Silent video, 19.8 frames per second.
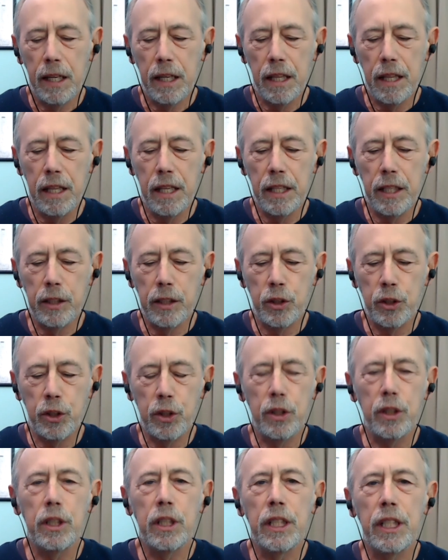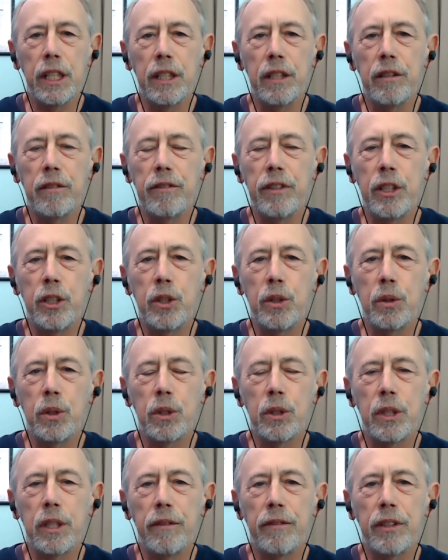that certain
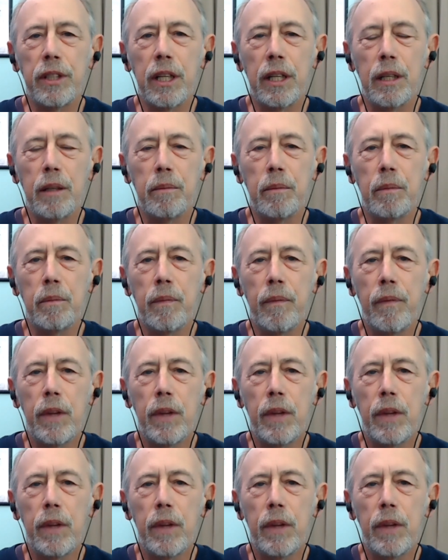individuals have come